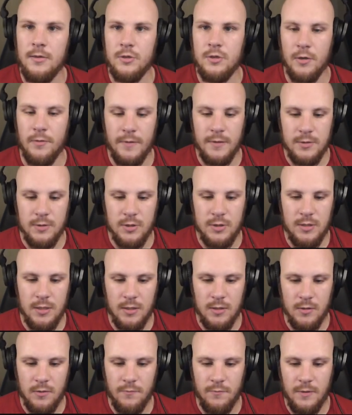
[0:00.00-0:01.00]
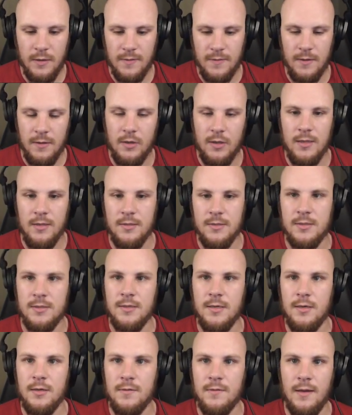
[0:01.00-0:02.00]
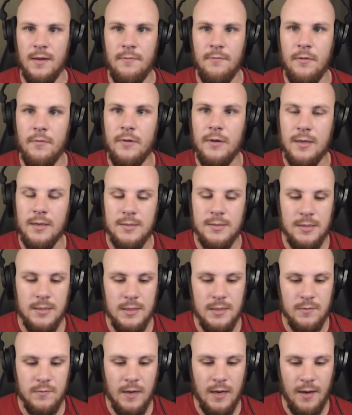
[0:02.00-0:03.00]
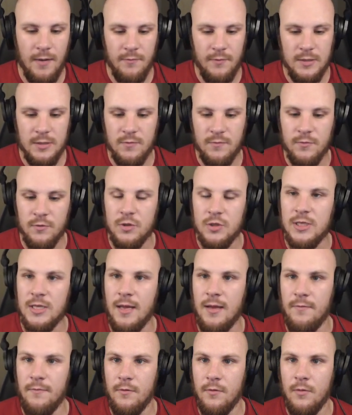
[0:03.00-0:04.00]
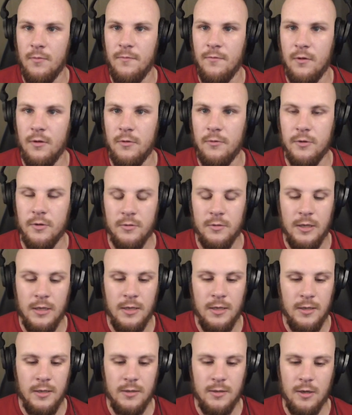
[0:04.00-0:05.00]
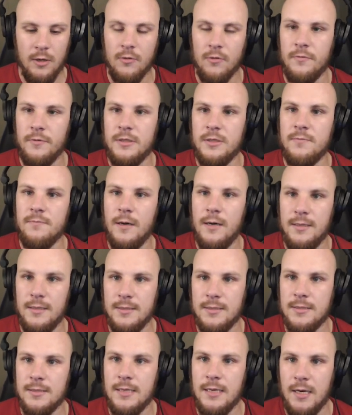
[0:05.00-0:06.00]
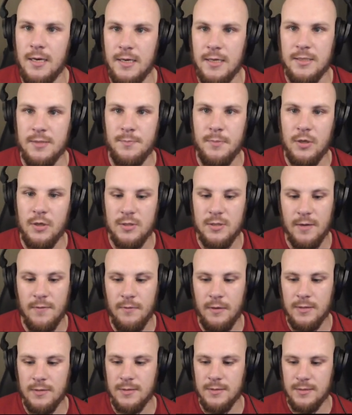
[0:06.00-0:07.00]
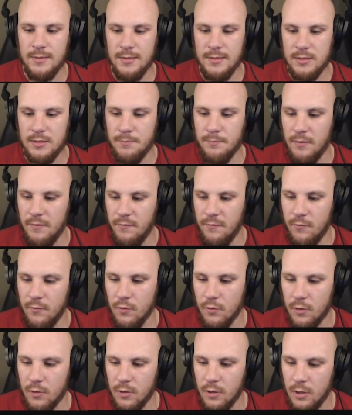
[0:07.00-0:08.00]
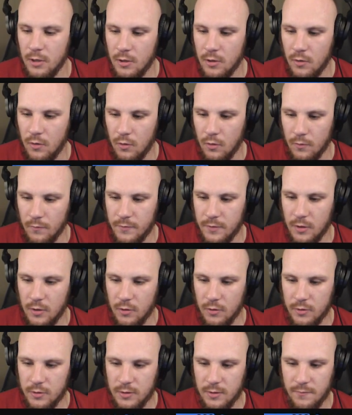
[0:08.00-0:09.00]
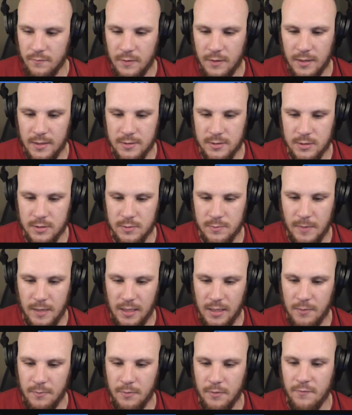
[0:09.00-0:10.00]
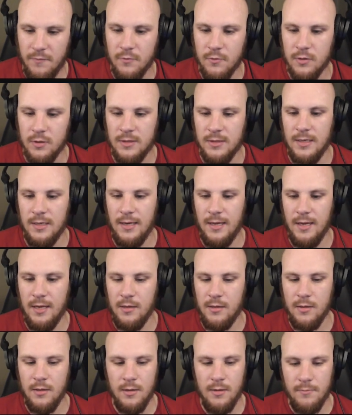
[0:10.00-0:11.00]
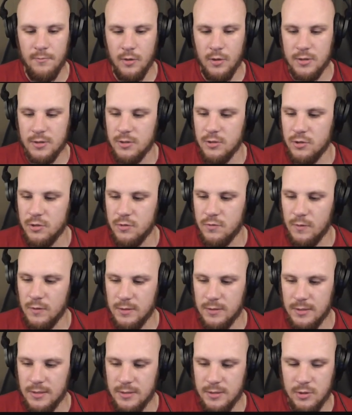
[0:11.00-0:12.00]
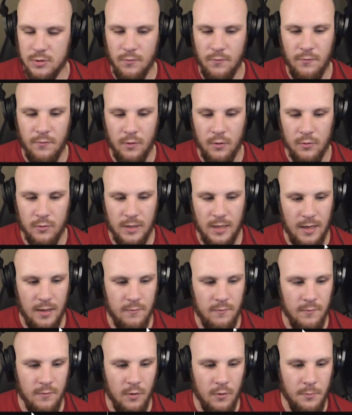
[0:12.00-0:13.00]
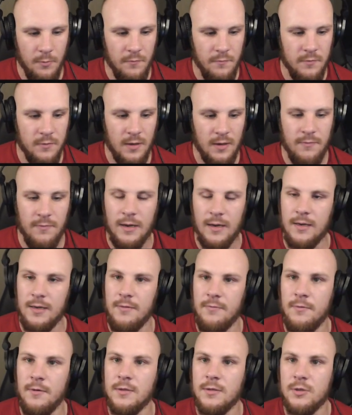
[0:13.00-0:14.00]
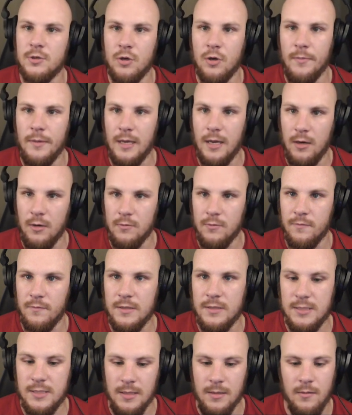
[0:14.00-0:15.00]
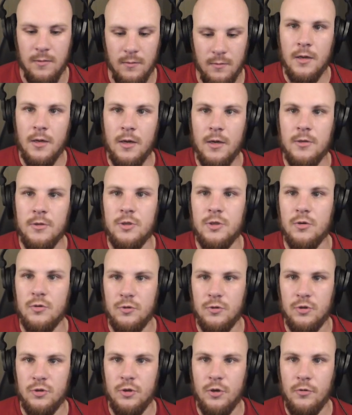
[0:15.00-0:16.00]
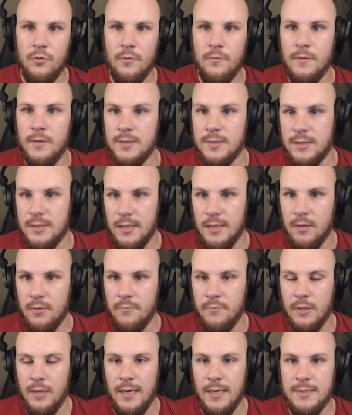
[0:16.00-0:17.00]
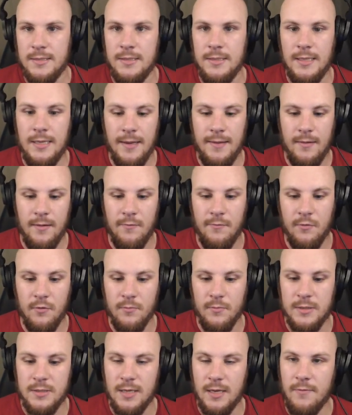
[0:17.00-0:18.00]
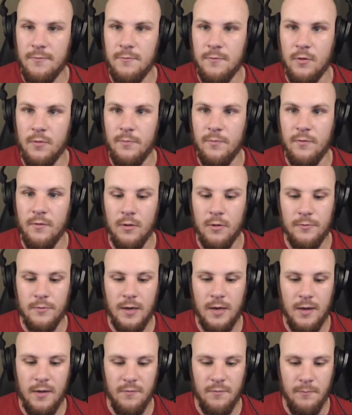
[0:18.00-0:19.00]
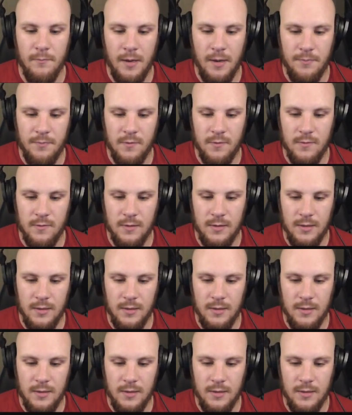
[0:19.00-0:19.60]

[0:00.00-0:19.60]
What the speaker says: So I want to start off right here at the start, and what we can see is we have this first envelope follower. Now the reason why this is here is because I wanted this before all of the other devices, mainly before the delay, because I just want this to follow the envelope of directly what is coming out of the synth. So to show you what signal we're actually getting from this envelope follower, I've mapped